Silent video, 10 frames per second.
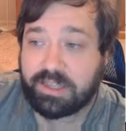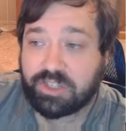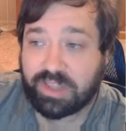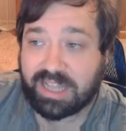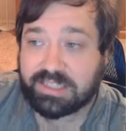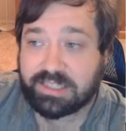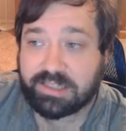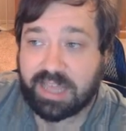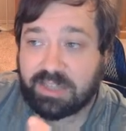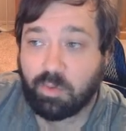So
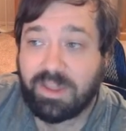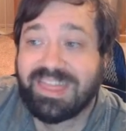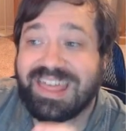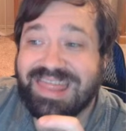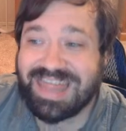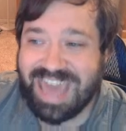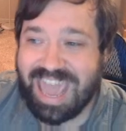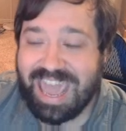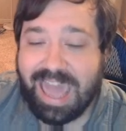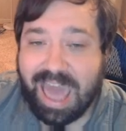that's one that
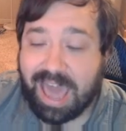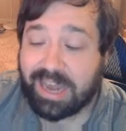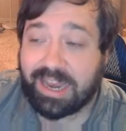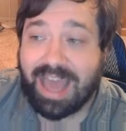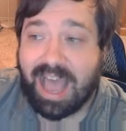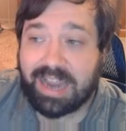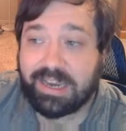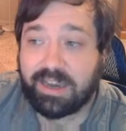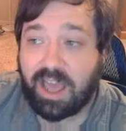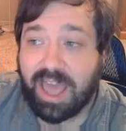they added. I
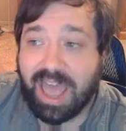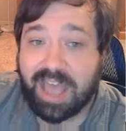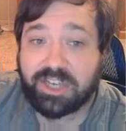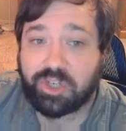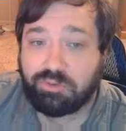did not add.